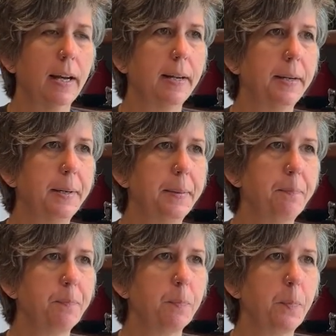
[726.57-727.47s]

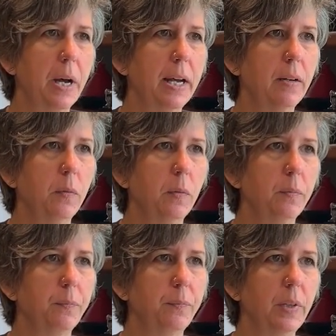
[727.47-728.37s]
Um, but
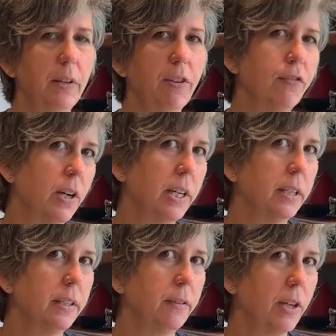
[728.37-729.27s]
if you find
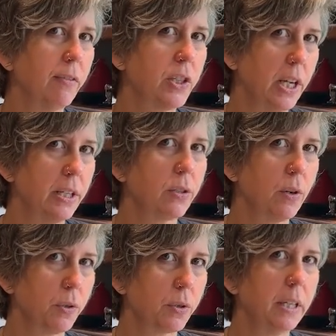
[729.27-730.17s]
a, if you have a Chinese
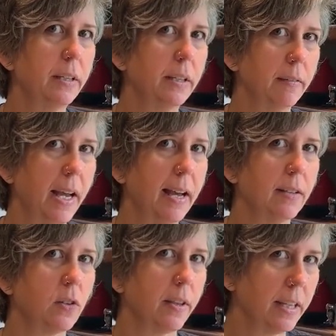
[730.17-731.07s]
grocery that
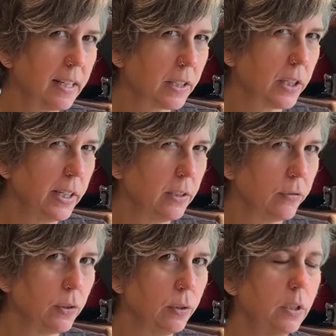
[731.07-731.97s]
has authentic Chinese
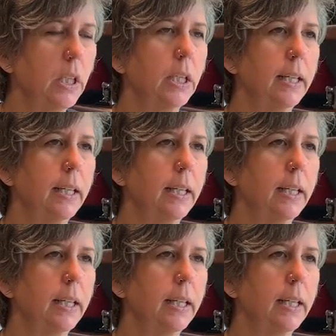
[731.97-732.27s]
food,